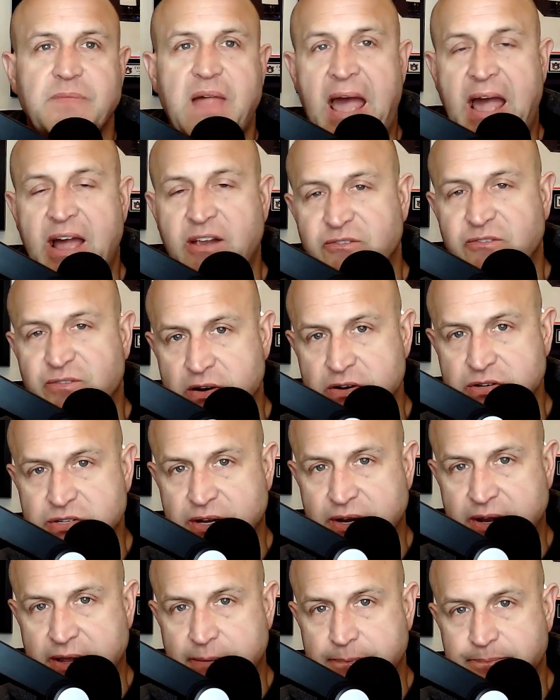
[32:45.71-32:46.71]

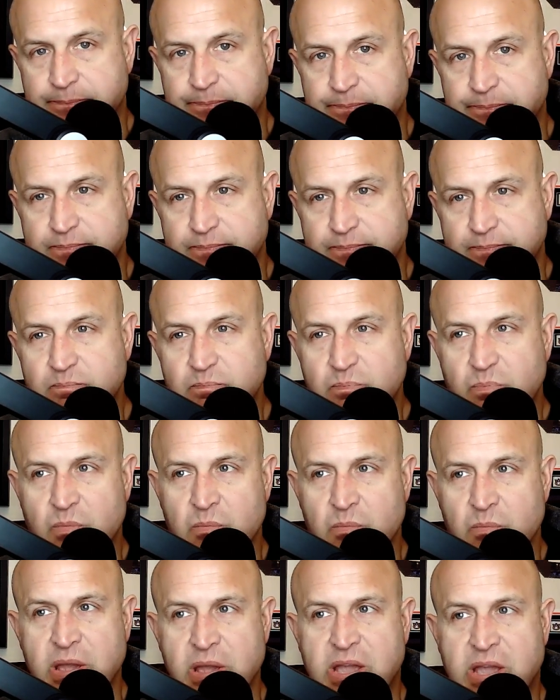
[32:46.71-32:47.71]
adversity?
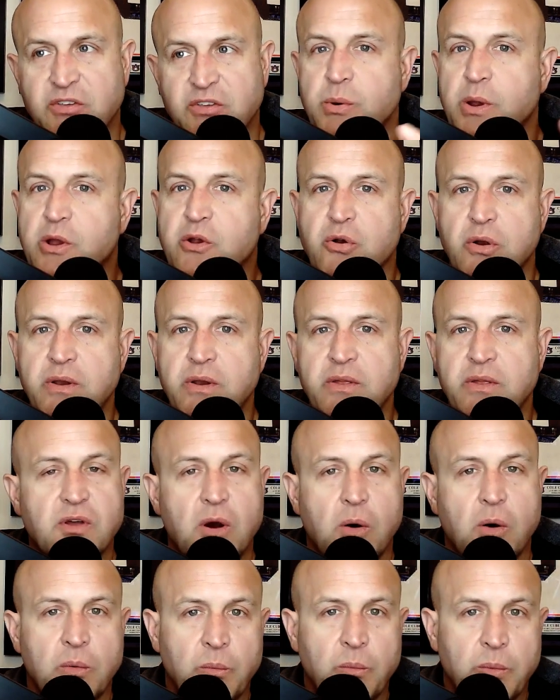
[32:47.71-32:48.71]
Because the recruiting's
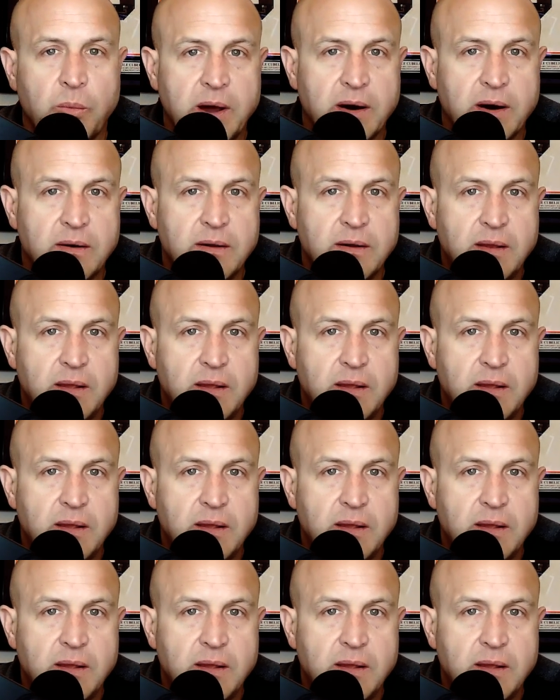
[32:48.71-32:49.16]
going well.